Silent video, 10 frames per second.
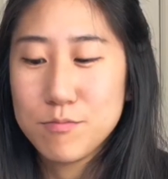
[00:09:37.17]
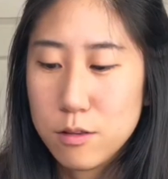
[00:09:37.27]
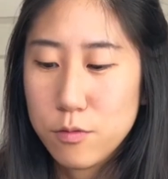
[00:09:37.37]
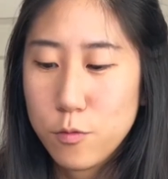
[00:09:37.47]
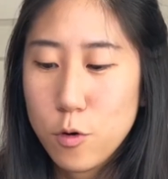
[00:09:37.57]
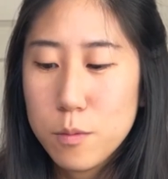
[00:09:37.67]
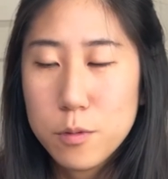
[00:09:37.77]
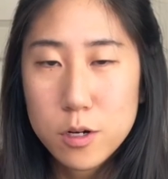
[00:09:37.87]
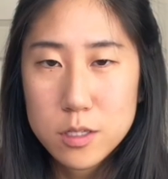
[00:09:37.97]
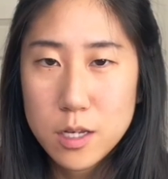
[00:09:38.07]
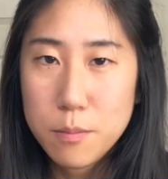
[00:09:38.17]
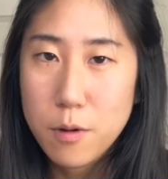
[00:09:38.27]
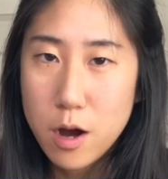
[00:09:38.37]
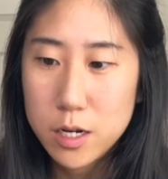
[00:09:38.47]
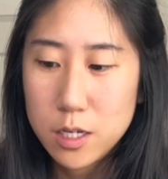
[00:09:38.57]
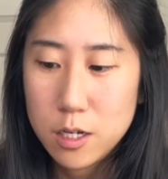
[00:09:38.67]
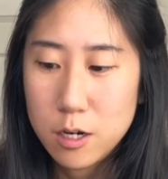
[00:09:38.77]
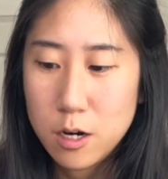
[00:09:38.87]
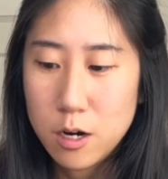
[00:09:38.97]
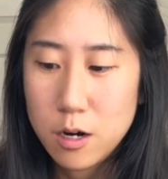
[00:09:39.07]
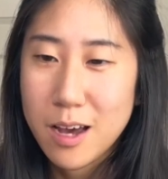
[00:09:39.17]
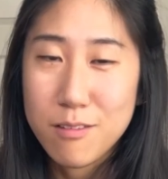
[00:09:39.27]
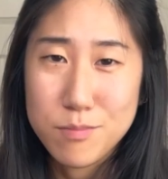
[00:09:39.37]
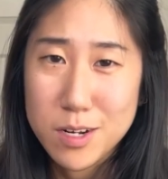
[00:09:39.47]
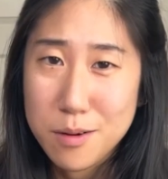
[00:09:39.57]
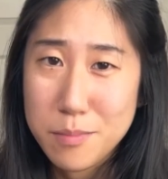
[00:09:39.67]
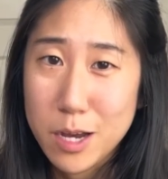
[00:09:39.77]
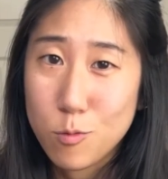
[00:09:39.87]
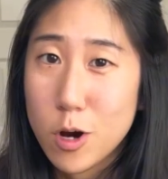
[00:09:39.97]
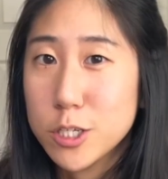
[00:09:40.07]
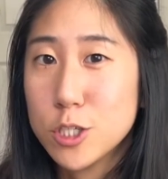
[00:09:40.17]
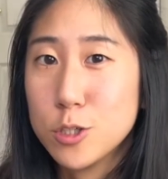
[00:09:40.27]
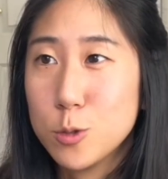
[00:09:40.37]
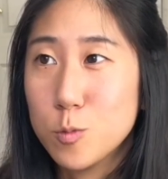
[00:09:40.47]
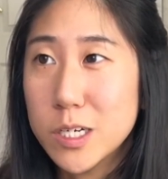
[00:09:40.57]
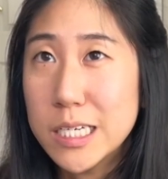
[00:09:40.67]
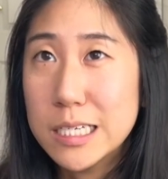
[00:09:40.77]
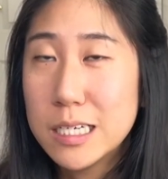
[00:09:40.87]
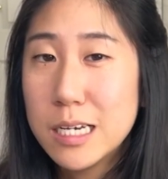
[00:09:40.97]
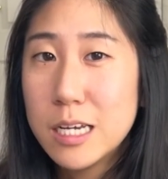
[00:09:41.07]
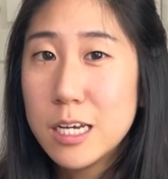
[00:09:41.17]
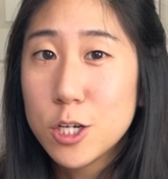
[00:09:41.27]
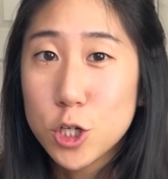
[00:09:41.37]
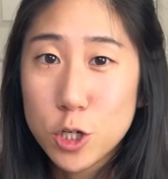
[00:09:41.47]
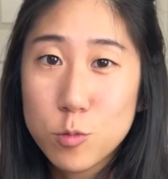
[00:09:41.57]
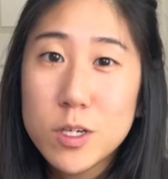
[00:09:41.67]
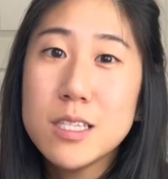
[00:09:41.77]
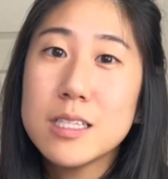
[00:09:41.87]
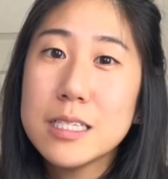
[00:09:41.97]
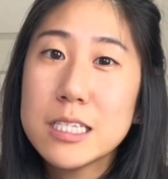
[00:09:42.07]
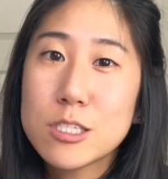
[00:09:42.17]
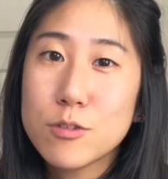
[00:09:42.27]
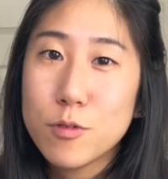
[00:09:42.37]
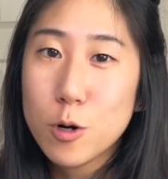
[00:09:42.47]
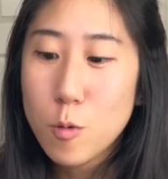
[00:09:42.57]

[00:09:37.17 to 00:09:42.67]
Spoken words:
The 4 books I bought here have been on my want to read Goodreads list for a